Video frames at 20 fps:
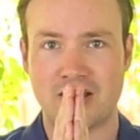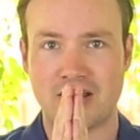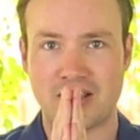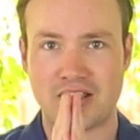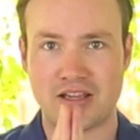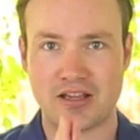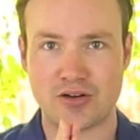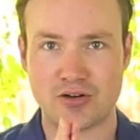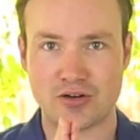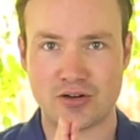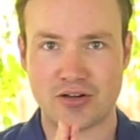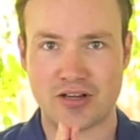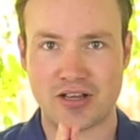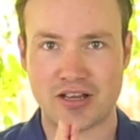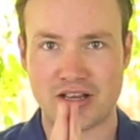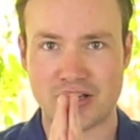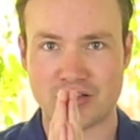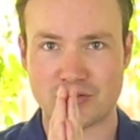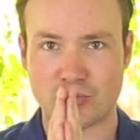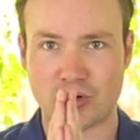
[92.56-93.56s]
Here
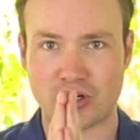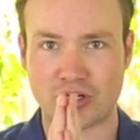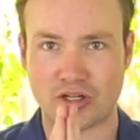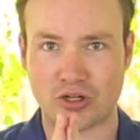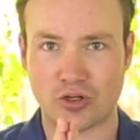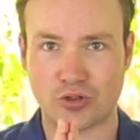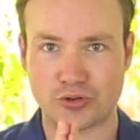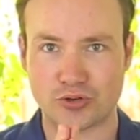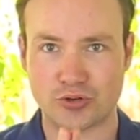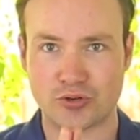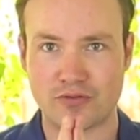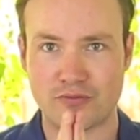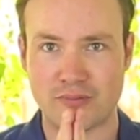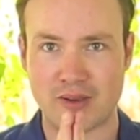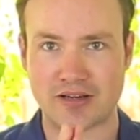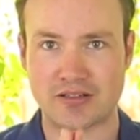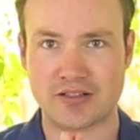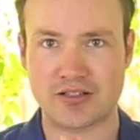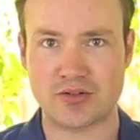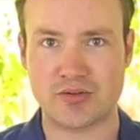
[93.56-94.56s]
is what a culture of
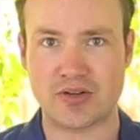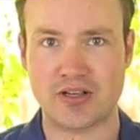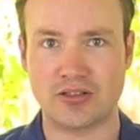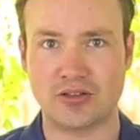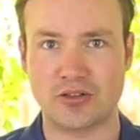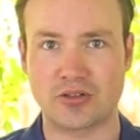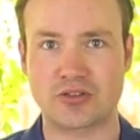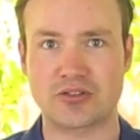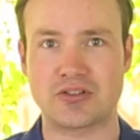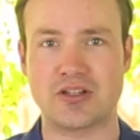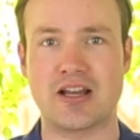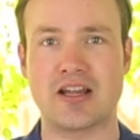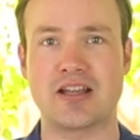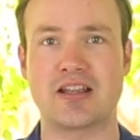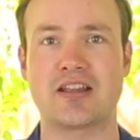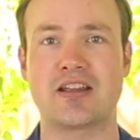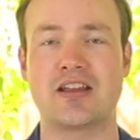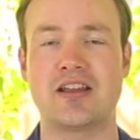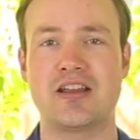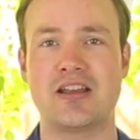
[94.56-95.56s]
bacteria looks
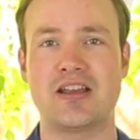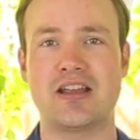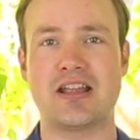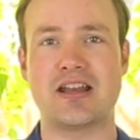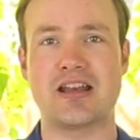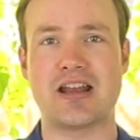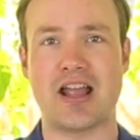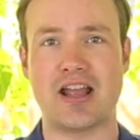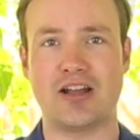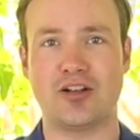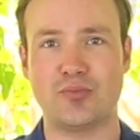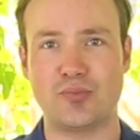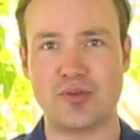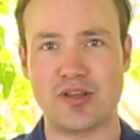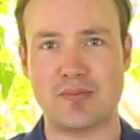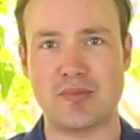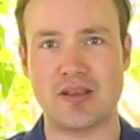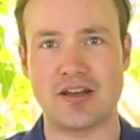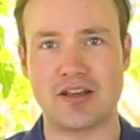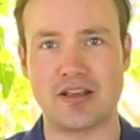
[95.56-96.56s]
like in
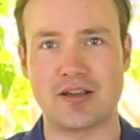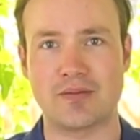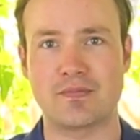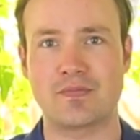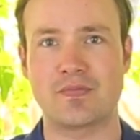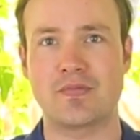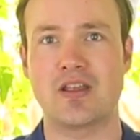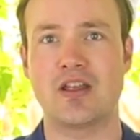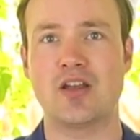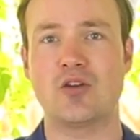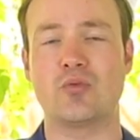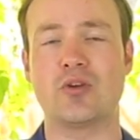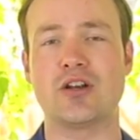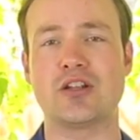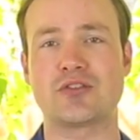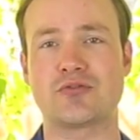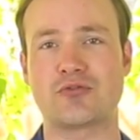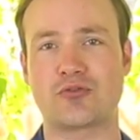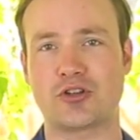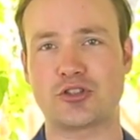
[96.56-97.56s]
LB medium when
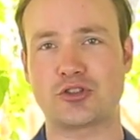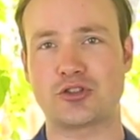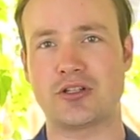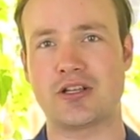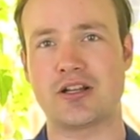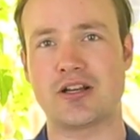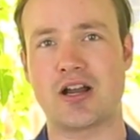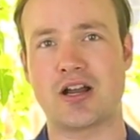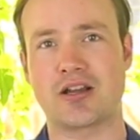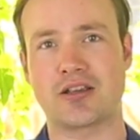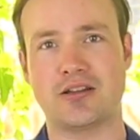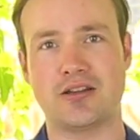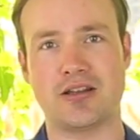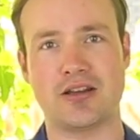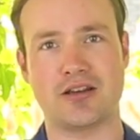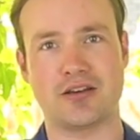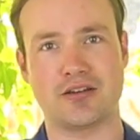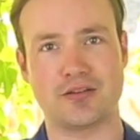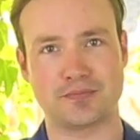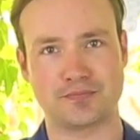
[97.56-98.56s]
it's freshly
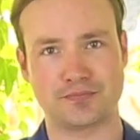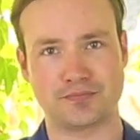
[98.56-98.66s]
inoculated.